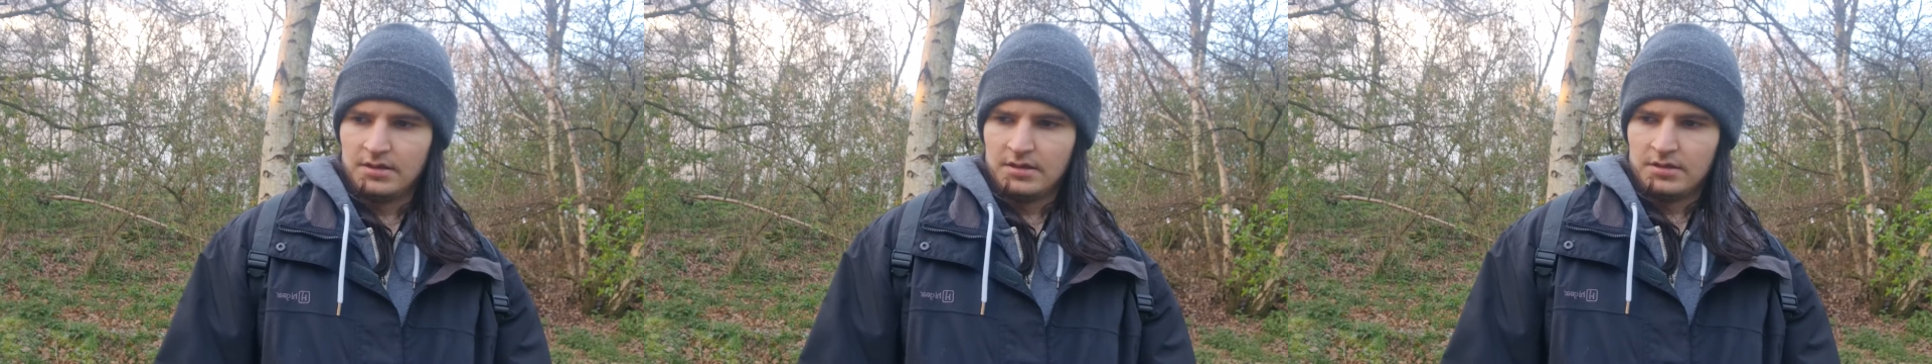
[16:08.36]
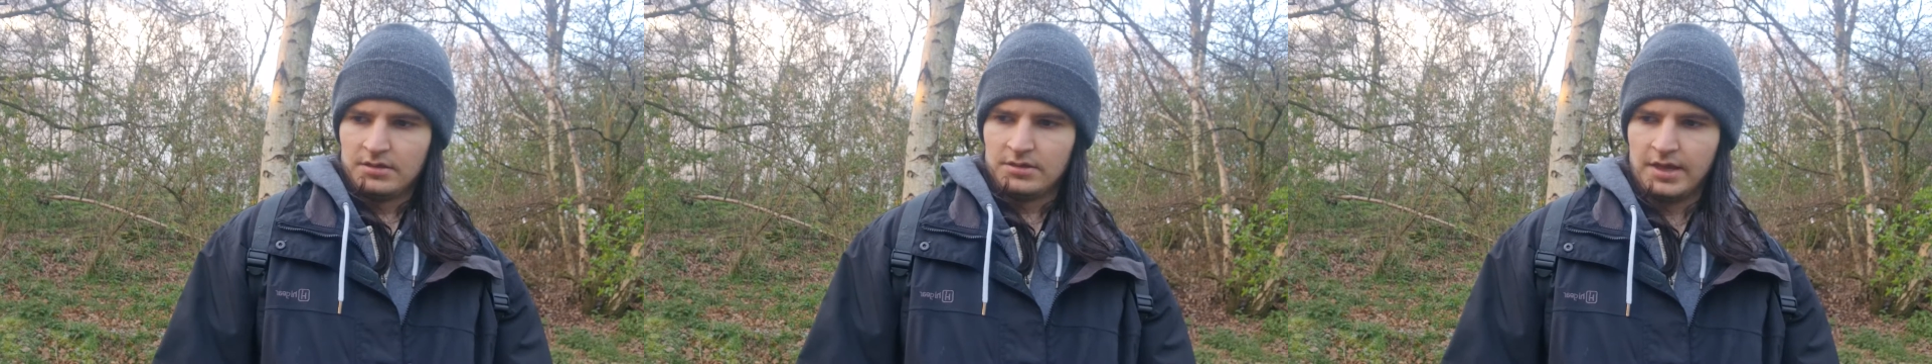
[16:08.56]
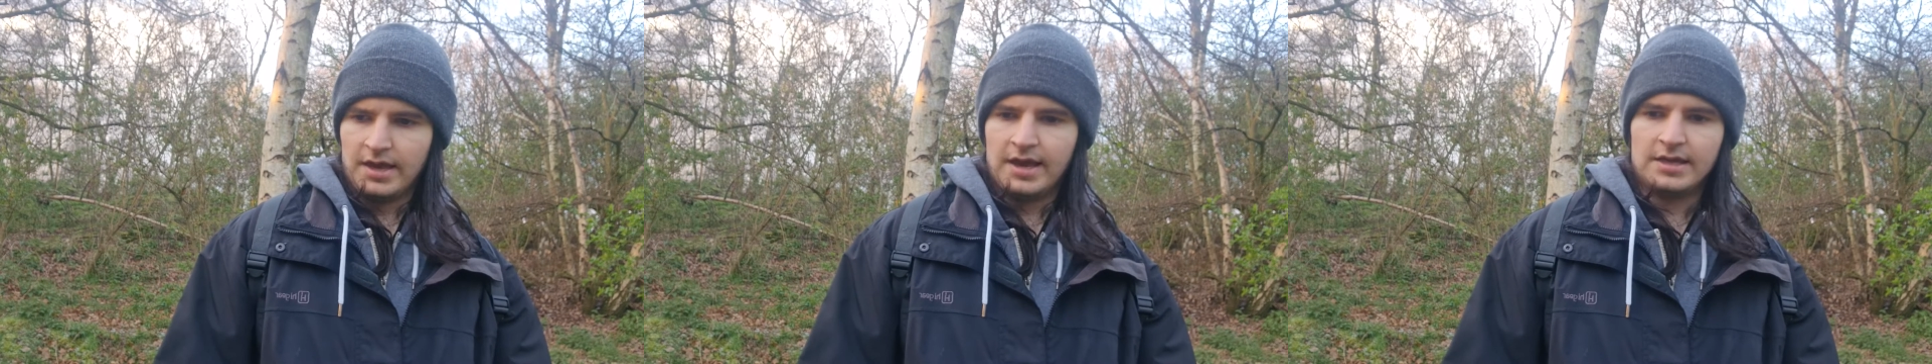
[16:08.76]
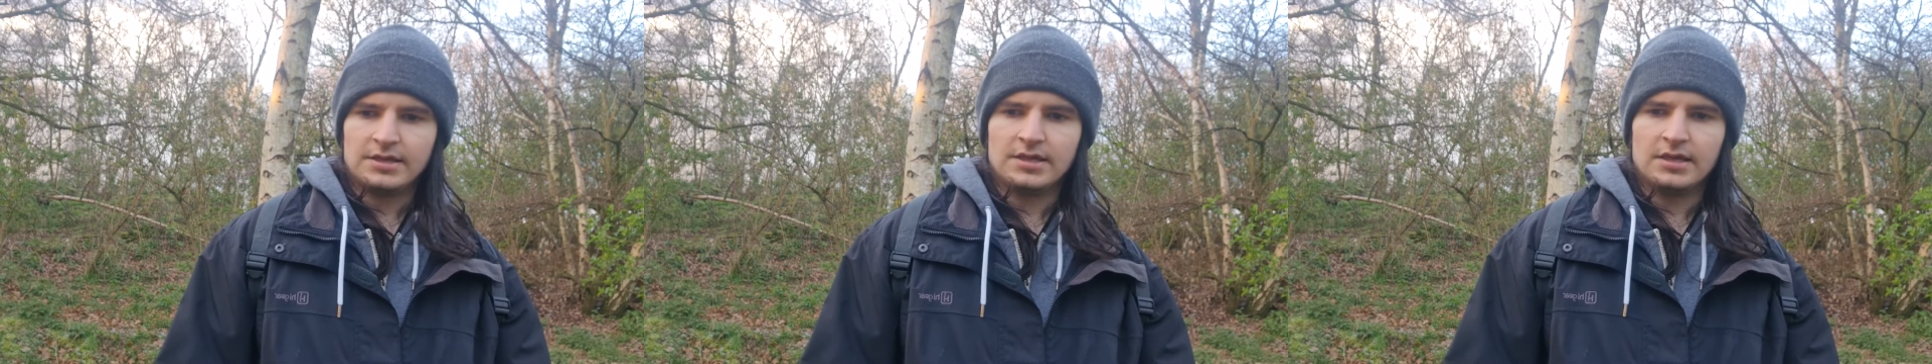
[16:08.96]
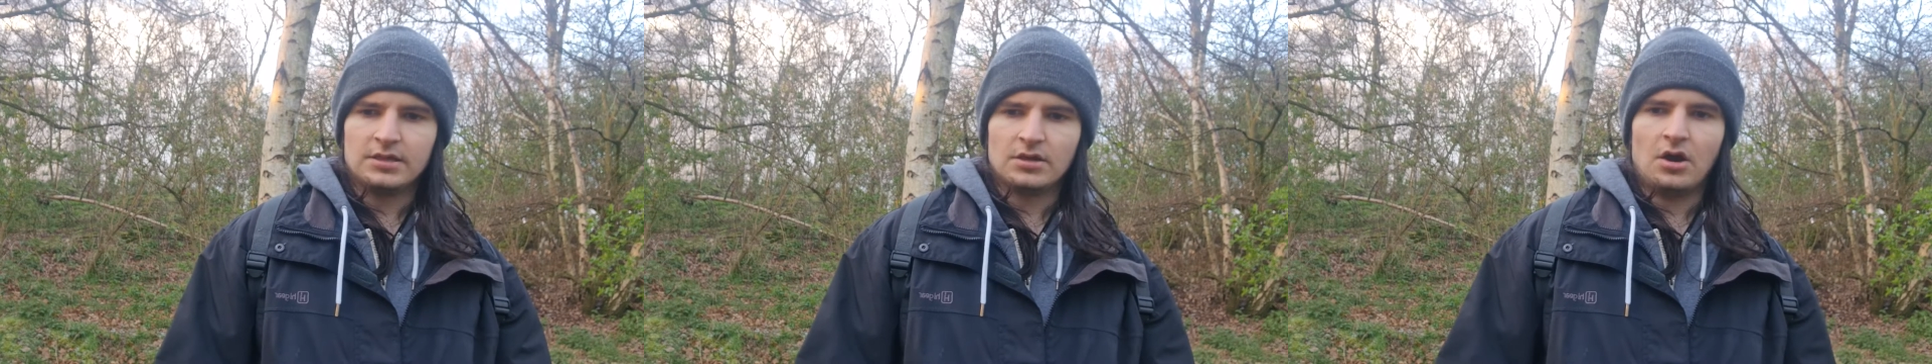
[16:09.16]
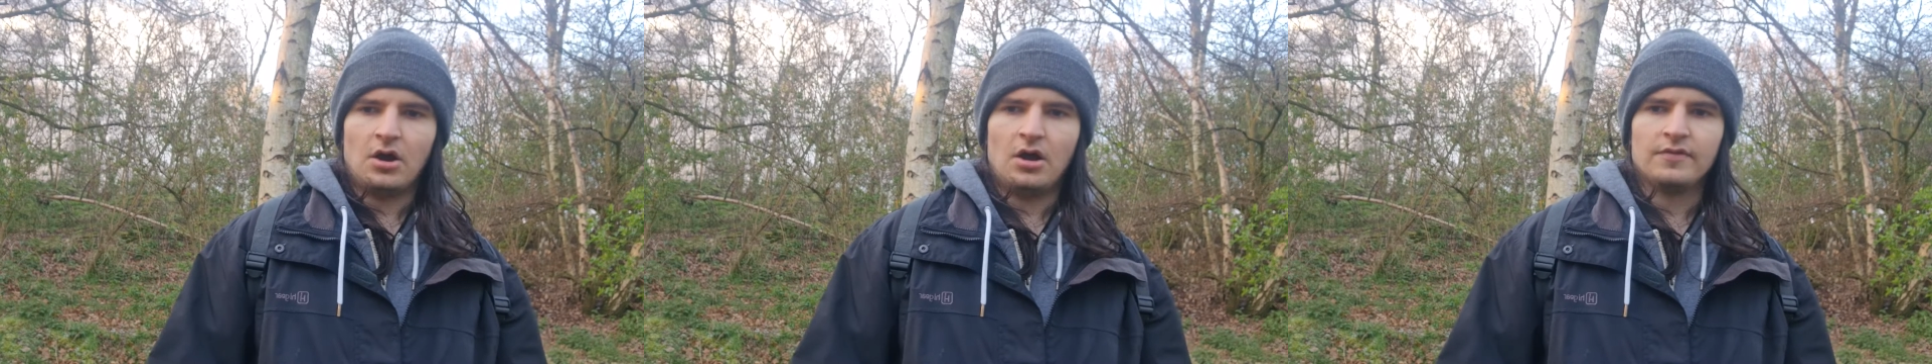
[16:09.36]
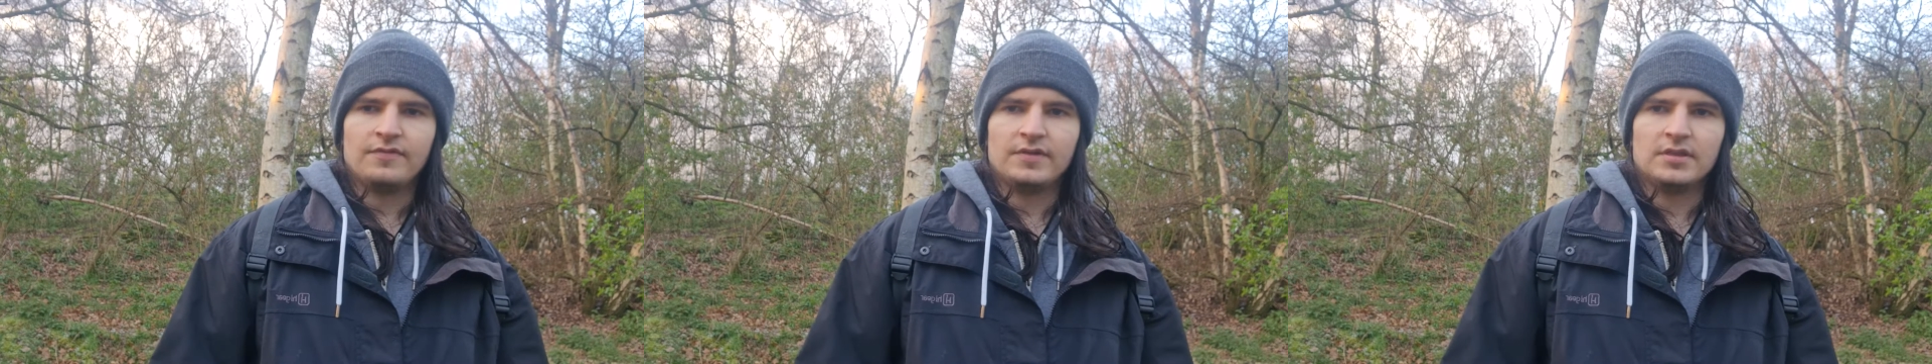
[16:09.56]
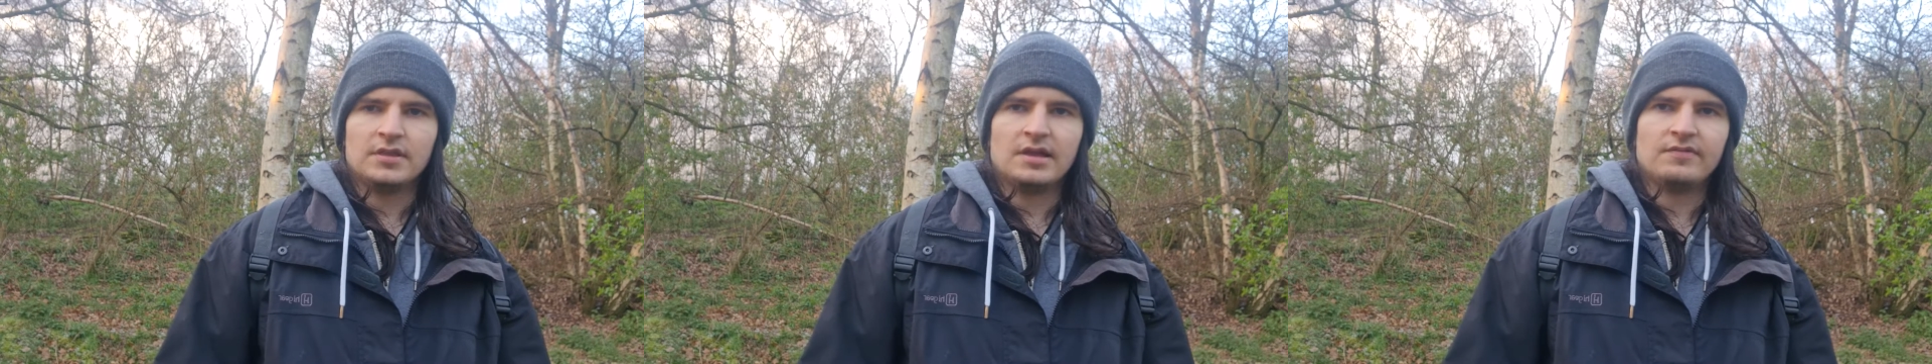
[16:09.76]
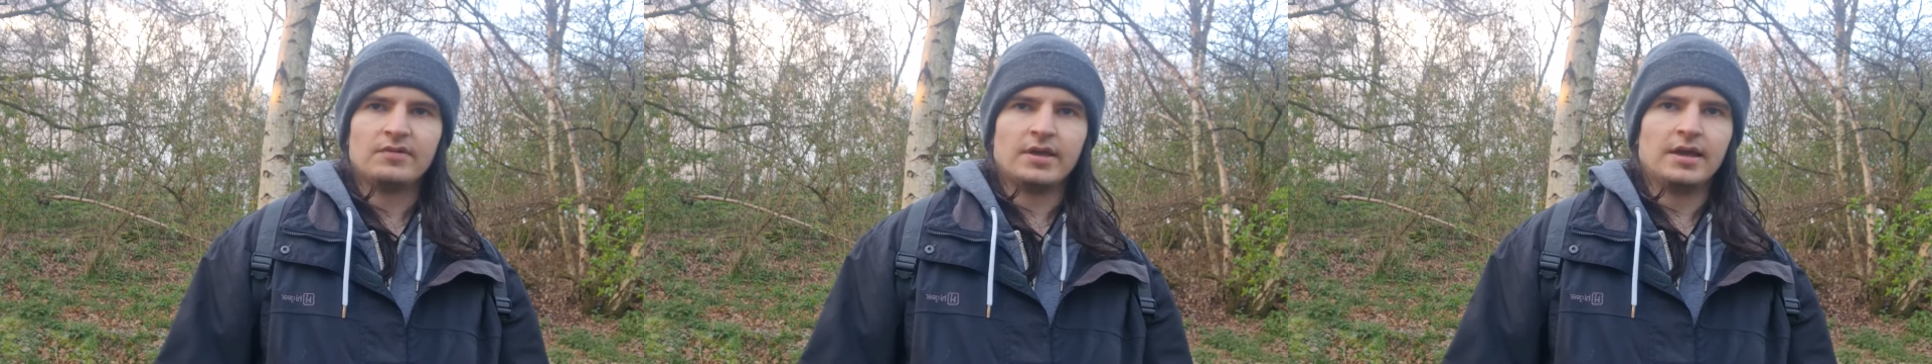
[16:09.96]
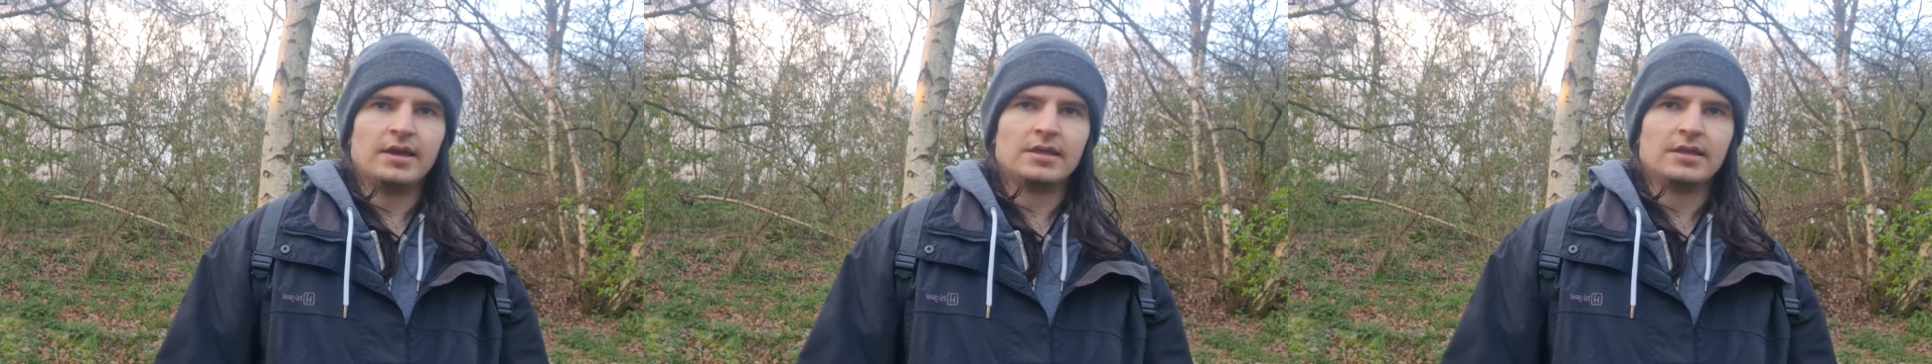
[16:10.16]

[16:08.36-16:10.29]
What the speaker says: So yeah, it's a hard thing to navigate.